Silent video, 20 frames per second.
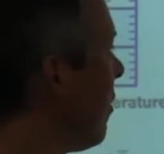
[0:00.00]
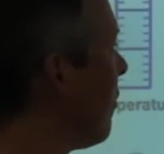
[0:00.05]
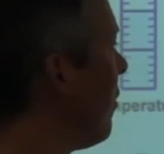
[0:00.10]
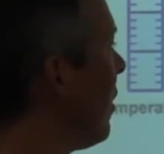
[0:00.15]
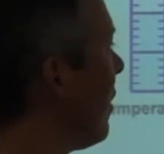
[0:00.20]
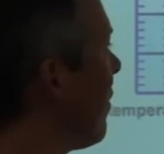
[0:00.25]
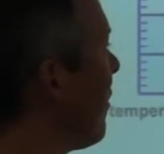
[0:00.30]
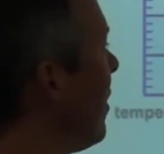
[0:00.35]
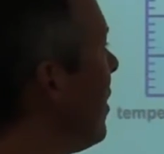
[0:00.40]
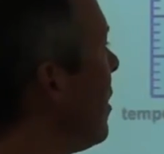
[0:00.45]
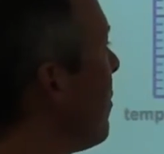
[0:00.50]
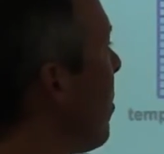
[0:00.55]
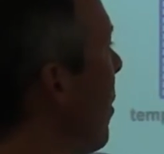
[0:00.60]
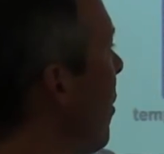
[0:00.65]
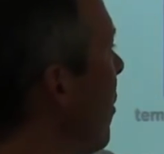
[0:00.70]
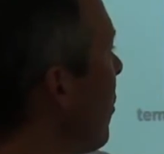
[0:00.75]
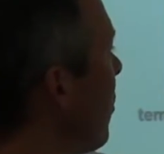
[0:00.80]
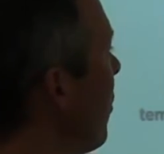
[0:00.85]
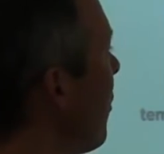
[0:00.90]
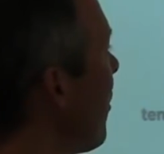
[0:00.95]
So you can see the
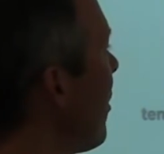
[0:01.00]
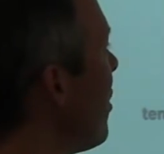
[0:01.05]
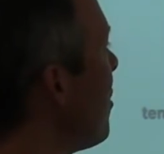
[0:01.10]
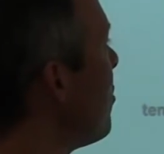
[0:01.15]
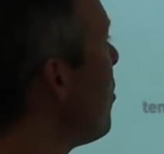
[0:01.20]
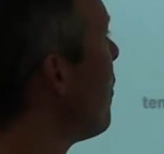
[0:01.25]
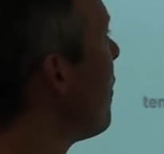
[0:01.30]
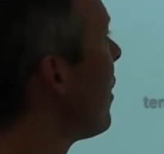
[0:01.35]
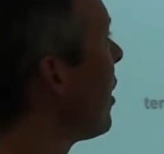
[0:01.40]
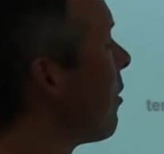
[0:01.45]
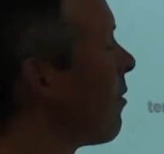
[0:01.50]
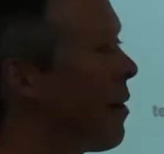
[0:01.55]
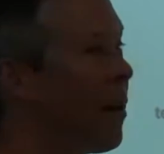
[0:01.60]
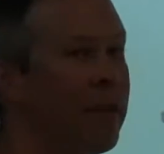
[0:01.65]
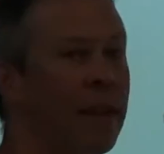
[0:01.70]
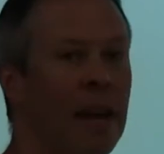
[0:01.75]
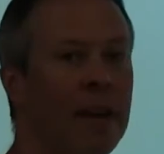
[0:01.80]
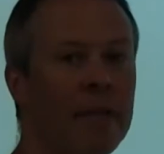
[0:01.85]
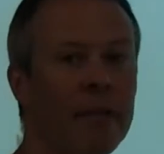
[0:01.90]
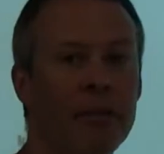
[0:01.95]
particles that are moving
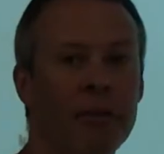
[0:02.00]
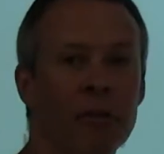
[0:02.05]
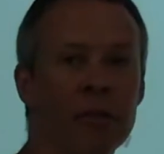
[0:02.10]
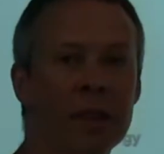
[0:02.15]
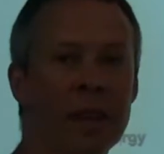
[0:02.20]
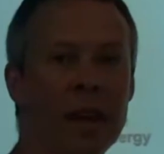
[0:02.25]
around, they have a certain